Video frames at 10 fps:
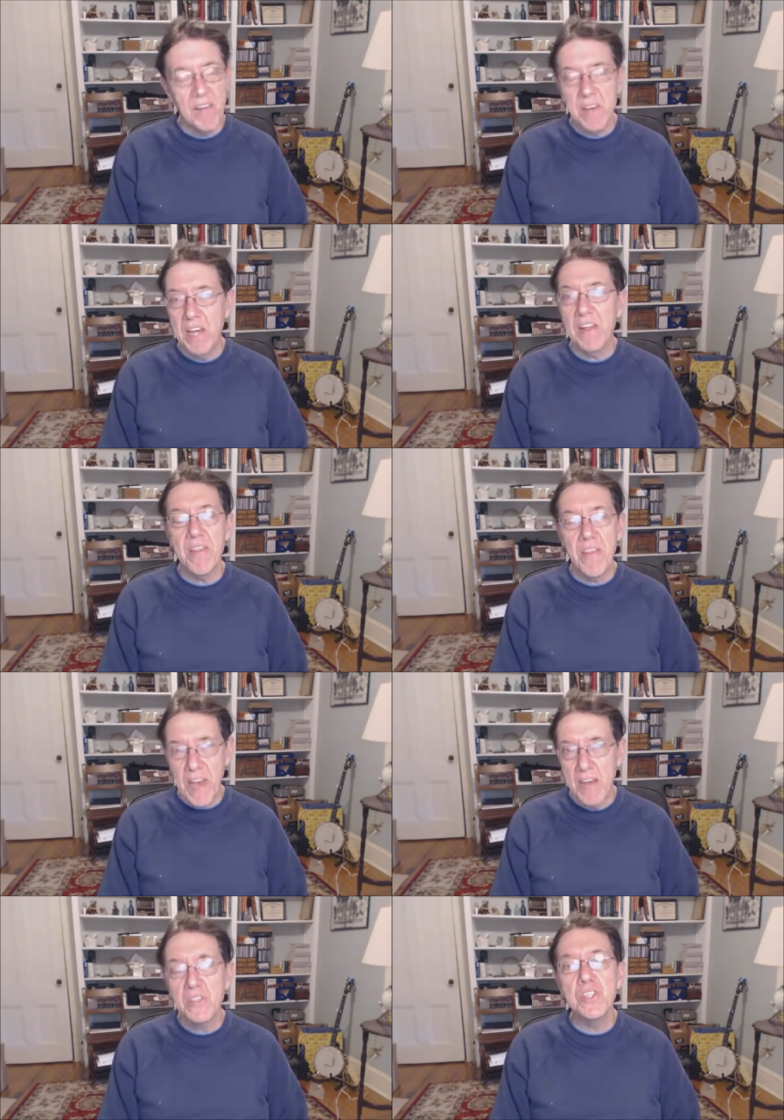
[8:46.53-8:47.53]
I've gotten a
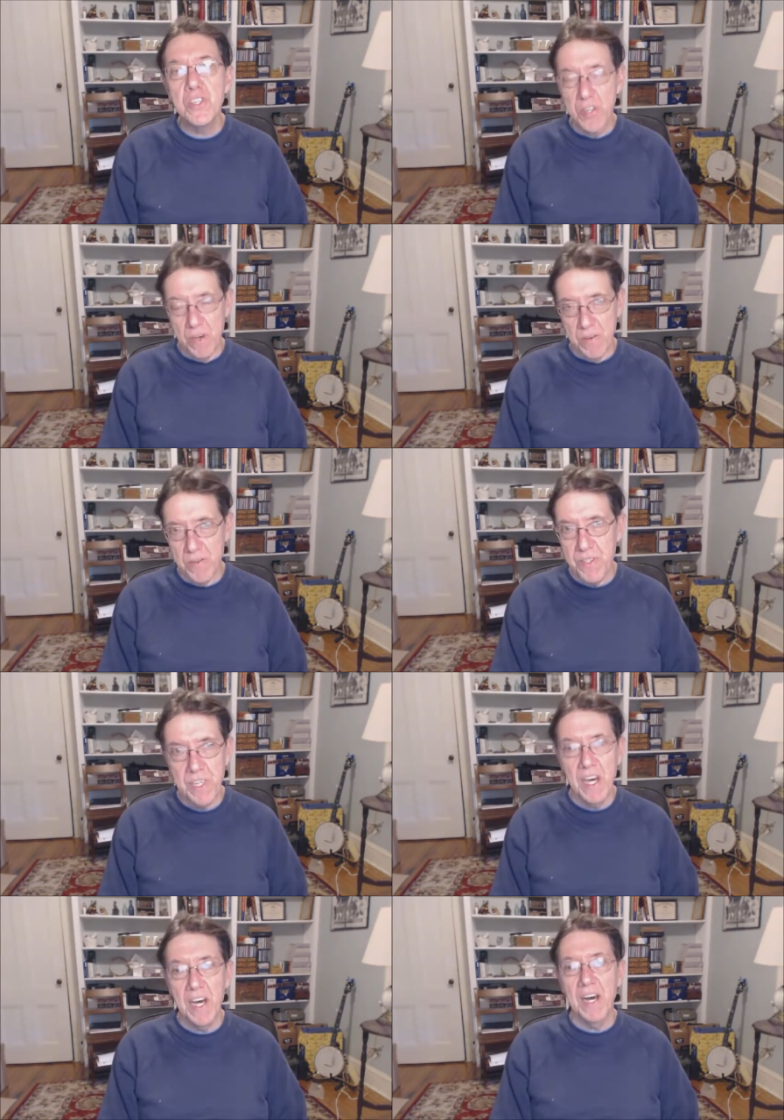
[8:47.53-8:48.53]
thousand of
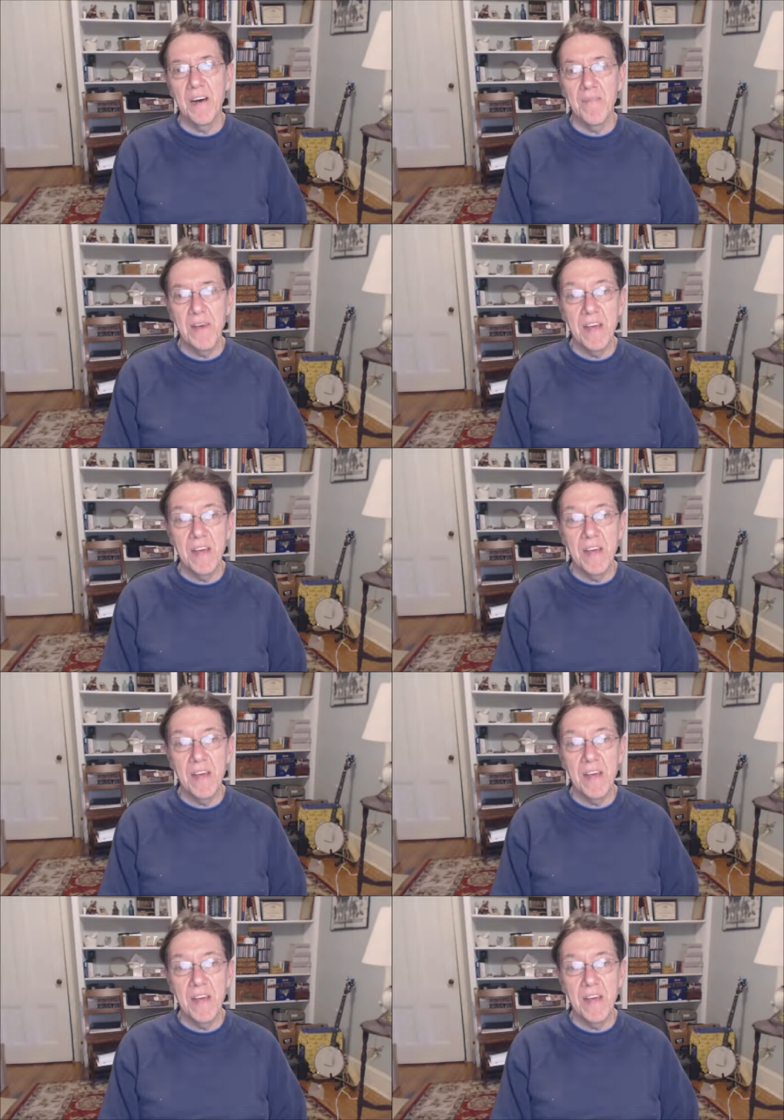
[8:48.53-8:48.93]
those, uh,